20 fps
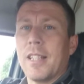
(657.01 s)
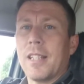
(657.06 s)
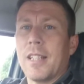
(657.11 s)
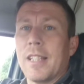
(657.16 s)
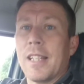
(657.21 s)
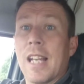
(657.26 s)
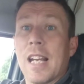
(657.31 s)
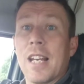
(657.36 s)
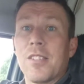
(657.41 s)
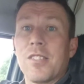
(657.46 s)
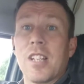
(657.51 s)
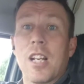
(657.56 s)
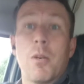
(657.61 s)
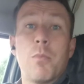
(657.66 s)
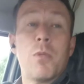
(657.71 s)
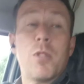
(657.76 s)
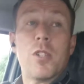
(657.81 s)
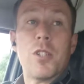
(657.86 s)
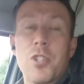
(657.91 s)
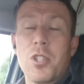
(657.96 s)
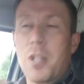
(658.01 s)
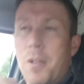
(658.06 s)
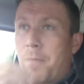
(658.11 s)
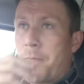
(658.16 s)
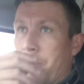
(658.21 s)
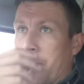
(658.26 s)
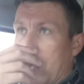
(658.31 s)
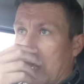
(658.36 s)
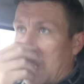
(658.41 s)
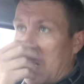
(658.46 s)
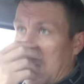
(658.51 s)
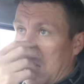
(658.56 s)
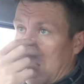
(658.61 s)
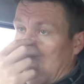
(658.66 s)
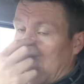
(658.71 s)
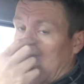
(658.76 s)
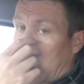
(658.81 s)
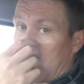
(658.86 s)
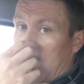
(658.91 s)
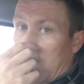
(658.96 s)
he asked how much.
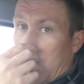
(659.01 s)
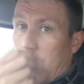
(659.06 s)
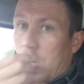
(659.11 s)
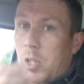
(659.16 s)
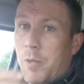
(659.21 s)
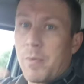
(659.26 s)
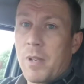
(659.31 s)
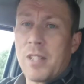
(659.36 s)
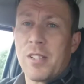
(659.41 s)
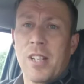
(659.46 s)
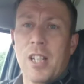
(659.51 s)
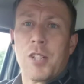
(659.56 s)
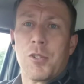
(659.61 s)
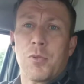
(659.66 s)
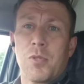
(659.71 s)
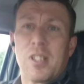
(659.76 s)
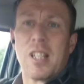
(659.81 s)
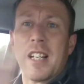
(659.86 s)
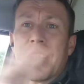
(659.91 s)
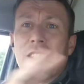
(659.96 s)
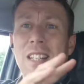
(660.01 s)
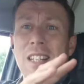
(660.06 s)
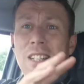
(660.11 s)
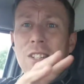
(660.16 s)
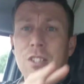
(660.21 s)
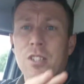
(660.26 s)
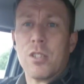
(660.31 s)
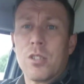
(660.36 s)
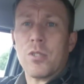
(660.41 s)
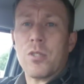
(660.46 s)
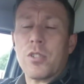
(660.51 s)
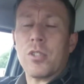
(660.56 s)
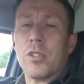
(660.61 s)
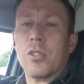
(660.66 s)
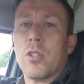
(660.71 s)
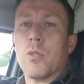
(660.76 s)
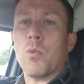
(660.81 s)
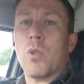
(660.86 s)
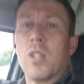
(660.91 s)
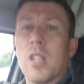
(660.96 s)
So I told him his house was identical to
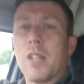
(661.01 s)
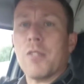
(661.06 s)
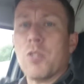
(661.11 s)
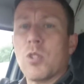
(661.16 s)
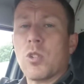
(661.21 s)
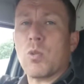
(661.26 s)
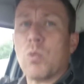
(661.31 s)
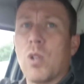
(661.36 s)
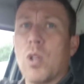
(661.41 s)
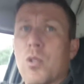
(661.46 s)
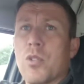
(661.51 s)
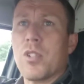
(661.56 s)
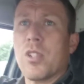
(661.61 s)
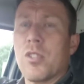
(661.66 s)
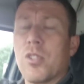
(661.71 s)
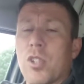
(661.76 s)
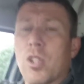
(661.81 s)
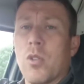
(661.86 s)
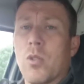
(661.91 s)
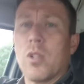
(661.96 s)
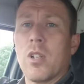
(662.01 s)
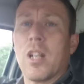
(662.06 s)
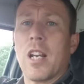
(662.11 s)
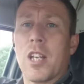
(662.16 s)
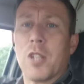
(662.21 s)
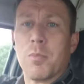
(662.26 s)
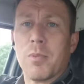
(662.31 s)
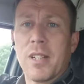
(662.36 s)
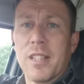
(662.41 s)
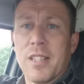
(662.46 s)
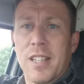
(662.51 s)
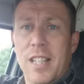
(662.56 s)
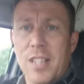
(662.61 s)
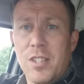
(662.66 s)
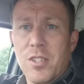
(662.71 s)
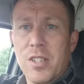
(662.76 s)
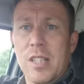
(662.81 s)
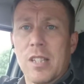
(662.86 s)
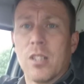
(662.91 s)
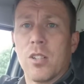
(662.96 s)
the one I just quoted, so I explained
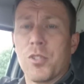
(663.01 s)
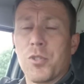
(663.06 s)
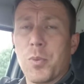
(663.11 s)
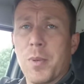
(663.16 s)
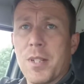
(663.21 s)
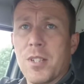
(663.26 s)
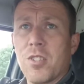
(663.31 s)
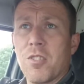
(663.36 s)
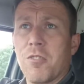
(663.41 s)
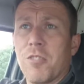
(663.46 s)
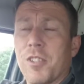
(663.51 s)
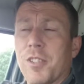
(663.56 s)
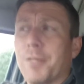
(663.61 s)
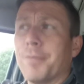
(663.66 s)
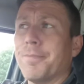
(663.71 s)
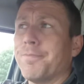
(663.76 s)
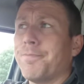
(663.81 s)
18 or 23.